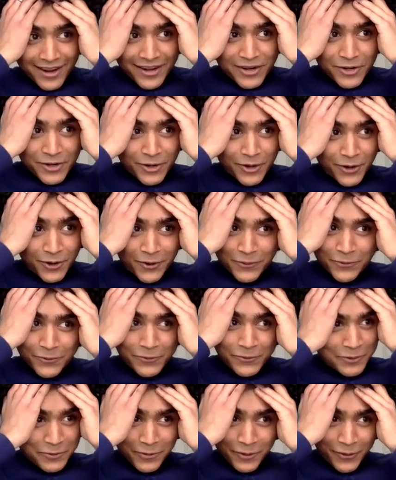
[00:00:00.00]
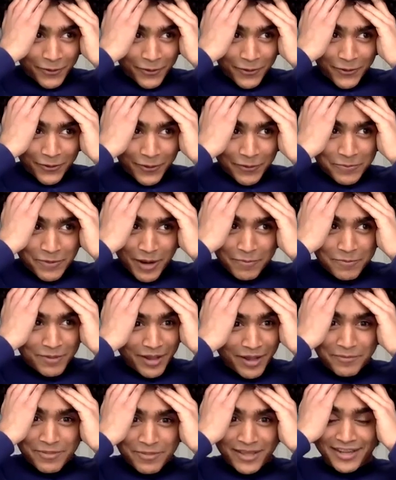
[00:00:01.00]
No, whoa, I'm, I'm,
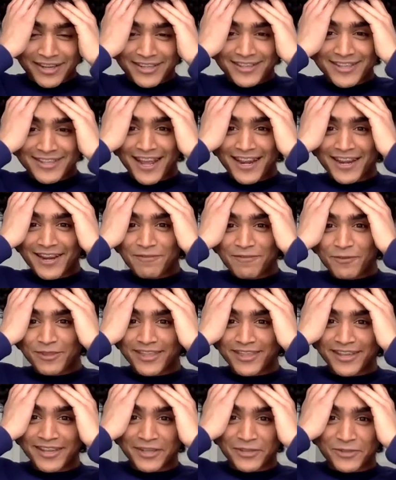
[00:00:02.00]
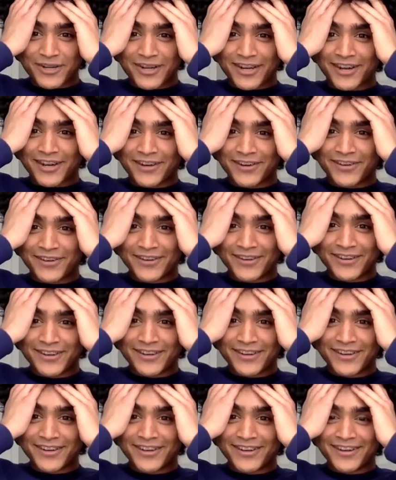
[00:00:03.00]
I'm thinking of 10 different things right now.
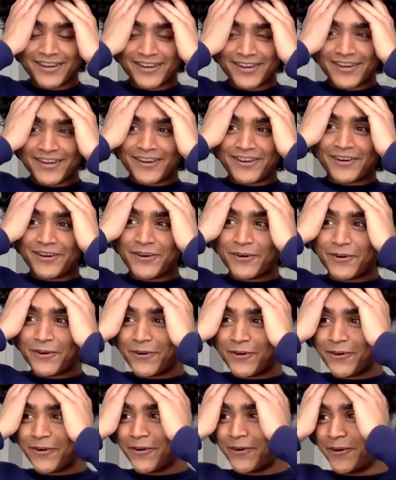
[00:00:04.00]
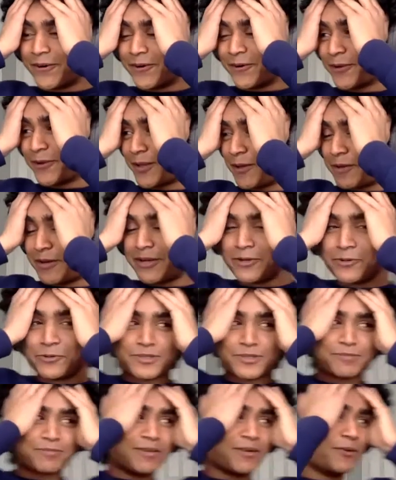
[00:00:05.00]
Oh, hold on, I need to
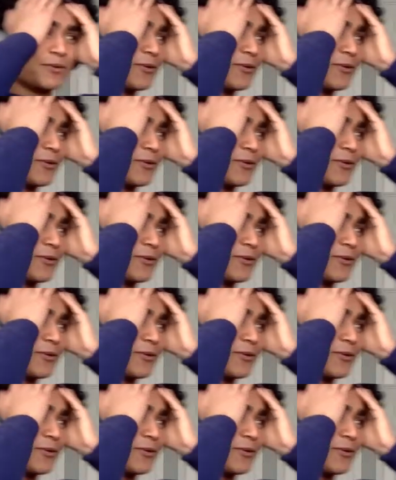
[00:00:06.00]
do a spin